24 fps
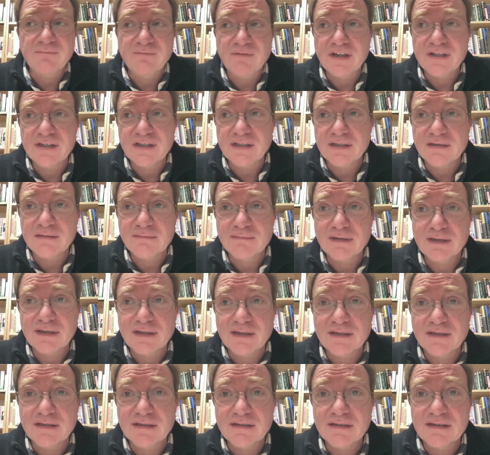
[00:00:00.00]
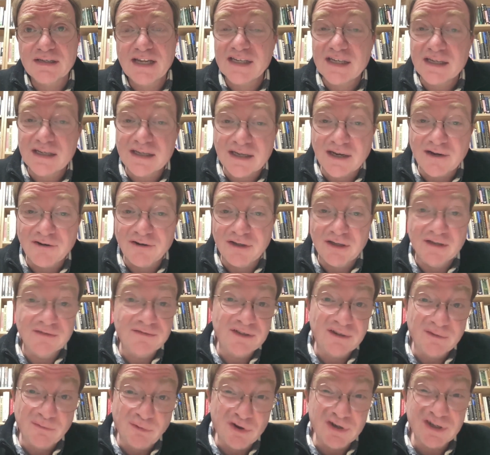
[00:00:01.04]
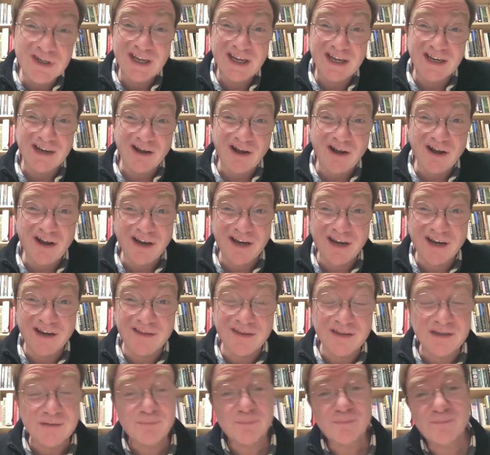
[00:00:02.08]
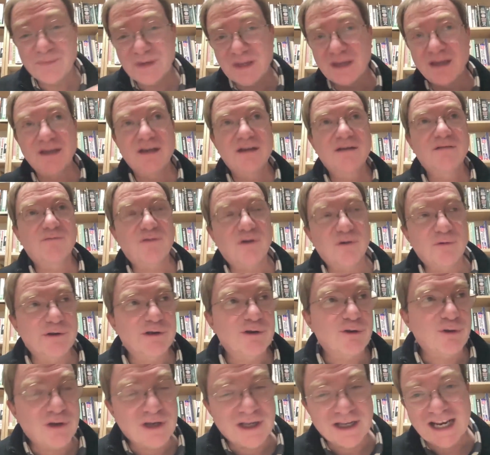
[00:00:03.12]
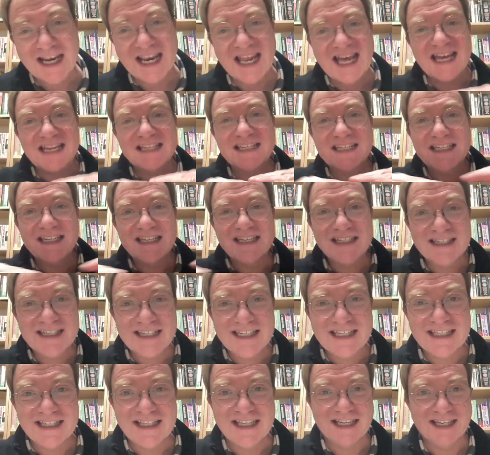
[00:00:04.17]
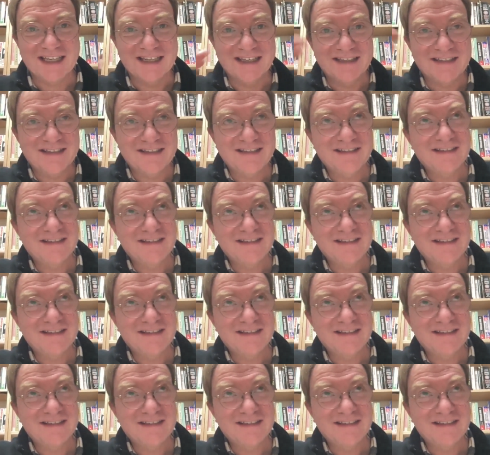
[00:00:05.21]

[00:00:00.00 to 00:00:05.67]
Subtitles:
fact, it's necessary if you want to get higher. There's what we call a glass ceiling.